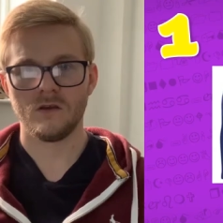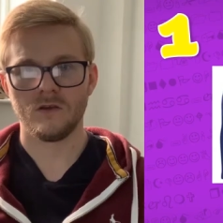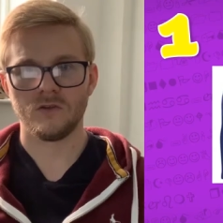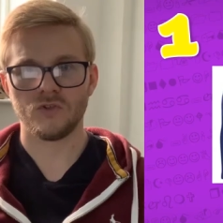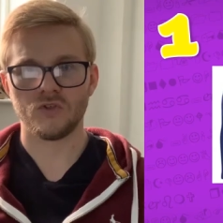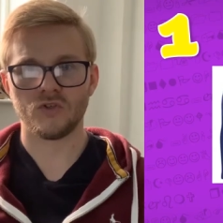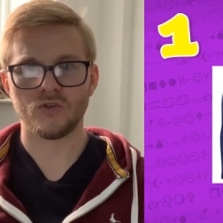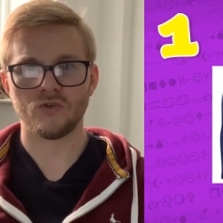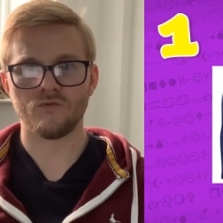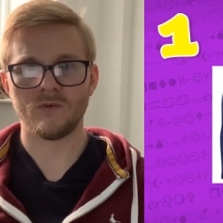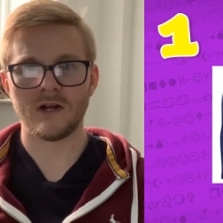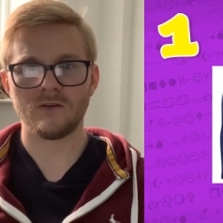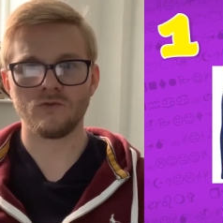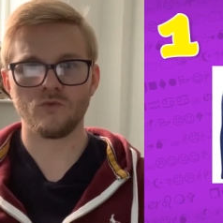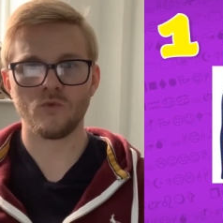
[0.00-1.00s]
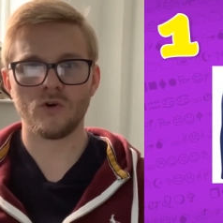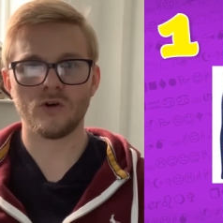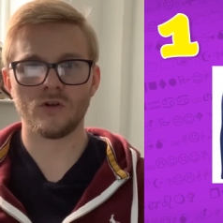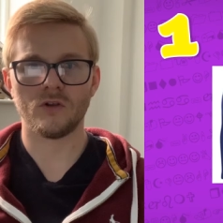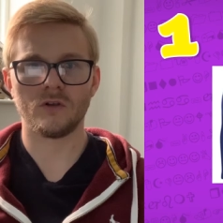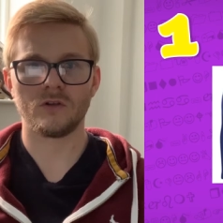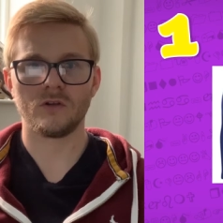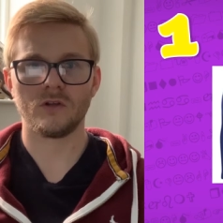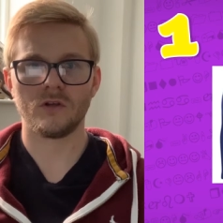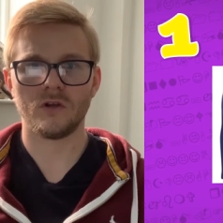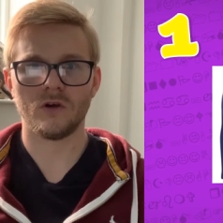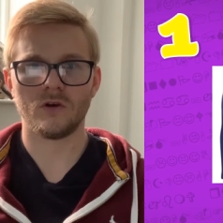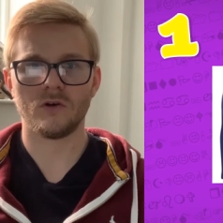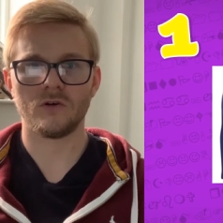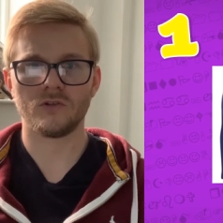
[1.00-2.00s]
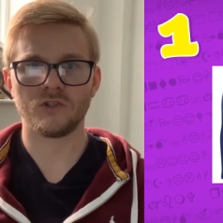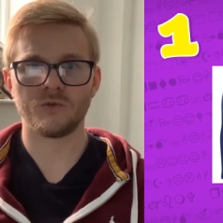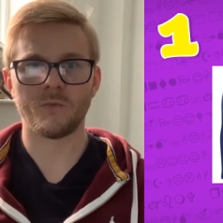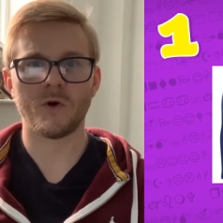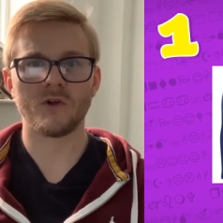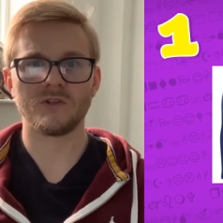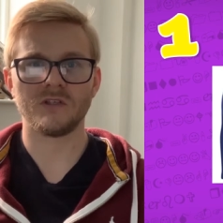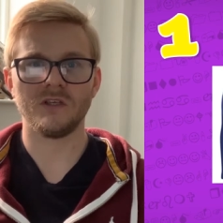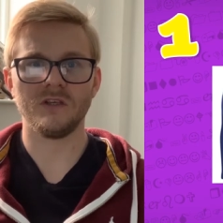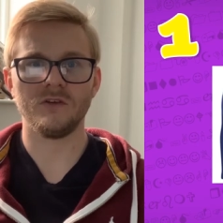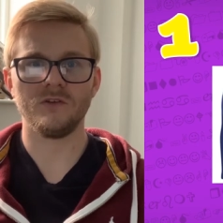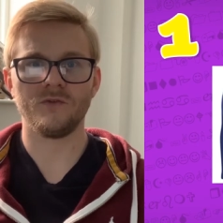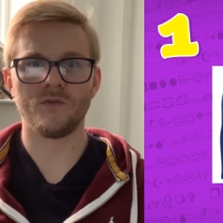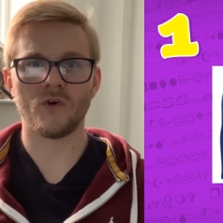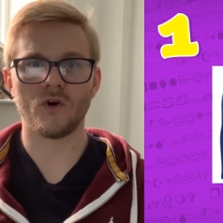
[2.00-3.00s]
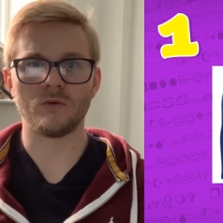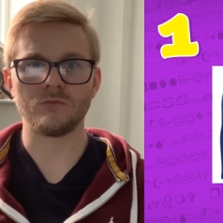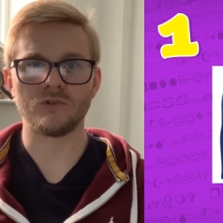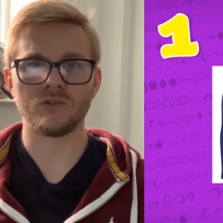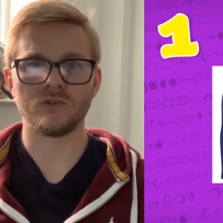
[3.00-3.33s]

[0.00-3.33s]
So round one on sporting uniforms.